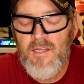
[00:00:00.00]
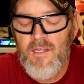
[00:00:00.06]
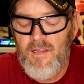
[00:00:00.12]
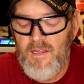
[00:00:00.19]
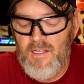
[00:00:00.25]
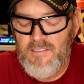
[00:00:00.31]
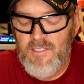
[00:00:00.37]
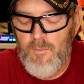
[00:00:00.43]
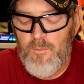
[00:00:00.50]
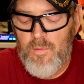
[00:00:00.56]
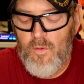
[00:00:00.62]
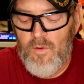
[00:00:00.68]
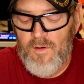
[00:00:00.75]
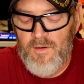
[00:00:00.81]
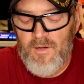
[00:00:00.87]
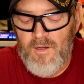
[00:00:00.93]
That's
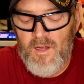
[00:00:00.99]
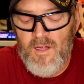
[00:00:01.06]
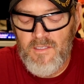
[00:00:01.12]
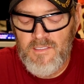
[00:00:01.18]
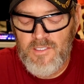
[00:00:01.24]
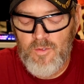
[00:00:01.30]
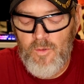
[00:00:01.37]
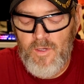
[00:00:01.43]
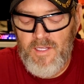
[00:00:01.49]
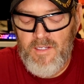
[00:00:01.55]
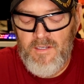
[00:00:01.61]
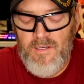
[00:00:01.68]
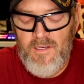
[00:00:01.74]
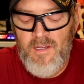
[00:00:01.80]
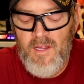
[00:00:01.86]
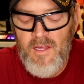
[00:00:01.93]
important,
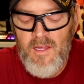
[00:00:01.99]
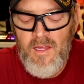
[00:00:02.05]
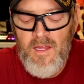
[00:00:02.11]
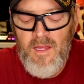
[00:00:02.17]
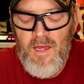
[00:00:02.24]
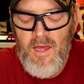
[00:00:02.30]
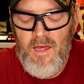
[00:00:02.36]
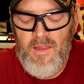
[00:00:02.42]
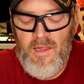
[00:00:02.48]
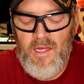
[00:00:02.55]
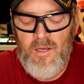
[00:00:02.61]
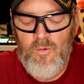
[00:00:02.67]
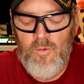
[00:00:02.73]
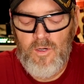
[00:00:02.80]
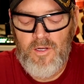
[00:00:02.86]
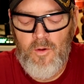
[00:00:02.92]
unsweetened. And
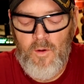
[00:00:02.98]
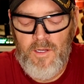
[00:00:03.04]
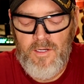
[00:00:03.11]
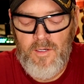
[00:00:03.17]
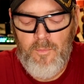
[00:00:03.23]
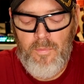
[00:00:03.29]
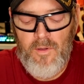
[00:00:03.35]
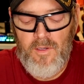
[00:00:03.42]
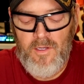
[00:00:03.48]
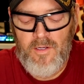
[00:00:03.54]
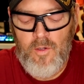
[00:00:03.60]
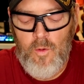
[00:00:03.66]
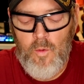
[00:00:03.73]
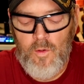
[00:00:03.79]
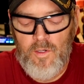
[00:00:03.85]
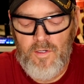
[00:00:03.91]
then we're going to put a
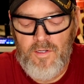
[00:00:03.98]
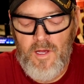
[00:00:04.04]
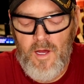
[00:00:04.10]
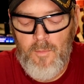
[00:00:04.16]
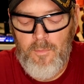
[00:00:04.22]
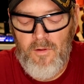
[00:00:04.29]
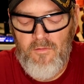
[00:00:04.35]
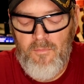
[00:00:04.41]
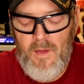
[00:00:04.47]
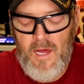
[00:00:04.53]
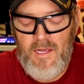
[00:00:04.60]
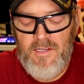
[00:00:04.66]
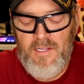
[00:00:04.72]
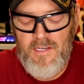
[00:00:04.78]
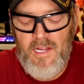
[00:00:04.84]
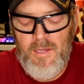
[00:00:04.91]
quarter cup of
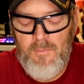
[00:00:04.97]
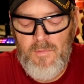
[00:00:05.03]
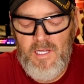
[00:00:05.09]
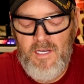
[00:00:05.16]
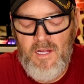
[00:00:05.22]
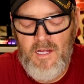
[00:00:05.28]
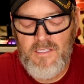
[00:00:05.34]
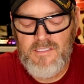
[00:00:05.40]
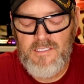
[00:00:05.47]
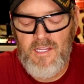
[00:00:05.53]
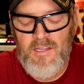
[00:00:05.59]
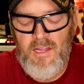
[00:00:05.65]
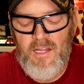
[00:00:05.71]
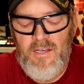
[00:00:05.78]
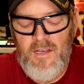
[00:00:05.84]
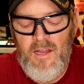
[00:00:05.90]
macadamia nuts, and
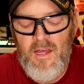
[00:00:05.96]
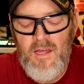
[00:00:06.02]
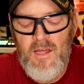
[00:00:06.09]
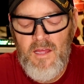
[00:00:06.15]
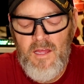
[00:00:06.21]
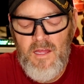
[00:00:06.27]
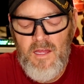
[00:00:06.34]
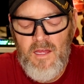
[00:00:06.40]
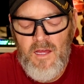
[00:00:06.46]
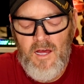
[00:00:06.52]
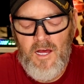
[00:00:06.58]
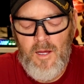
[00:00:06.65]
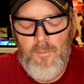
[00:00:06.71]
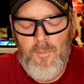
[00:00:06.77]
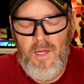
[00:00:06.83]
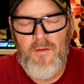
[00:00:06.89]
then
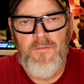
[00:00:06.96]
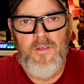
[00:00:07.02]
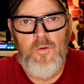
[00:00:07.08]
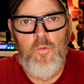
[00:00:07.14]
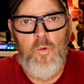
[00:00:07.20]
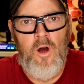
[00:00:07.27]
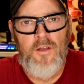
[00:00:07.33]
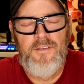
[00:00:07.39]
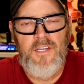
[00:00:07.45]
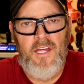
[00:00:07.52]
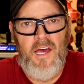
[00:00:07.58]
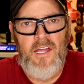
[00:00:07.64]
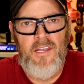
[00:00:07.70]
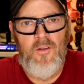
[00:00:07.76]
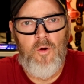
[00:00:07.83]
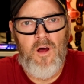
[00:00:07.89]
if you want to
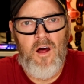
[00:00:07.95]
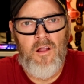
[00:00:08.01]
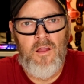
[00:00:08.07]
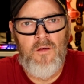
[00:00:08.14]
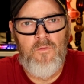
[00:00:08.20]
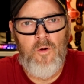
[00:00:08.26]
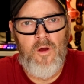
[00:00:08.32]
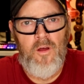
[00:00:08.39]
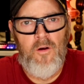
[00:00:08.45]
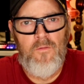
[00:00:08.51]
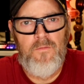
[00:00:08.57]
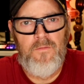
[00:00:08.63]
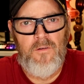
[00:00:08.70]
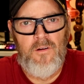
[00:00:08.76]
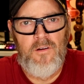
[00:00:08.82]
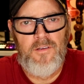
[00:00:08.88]
add olive oil
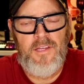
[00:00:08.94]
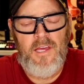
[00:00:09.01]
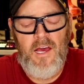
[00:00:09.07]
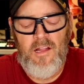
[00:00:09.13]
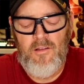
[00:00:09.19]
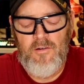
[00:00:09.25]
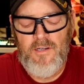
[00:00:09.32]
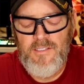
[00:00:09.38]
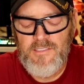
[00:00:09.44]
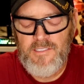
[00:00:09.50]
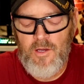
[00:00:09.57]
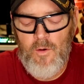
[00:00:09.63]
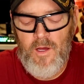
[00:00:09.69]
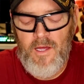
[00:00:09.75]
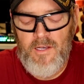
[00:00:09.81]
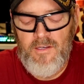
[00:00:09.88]
for calories,
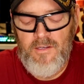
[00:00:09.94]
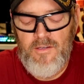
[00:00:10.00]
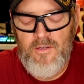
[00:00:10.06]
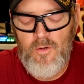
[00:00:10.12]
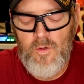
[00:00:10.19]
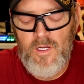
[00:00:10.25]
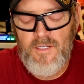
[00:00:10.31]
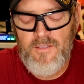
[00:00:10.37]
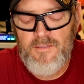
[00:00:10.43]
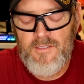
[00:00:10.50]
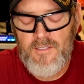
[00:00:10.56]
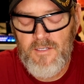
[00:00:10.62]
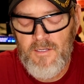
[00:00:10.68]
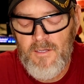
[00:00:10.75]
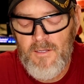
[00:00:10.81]
go ahead and do it.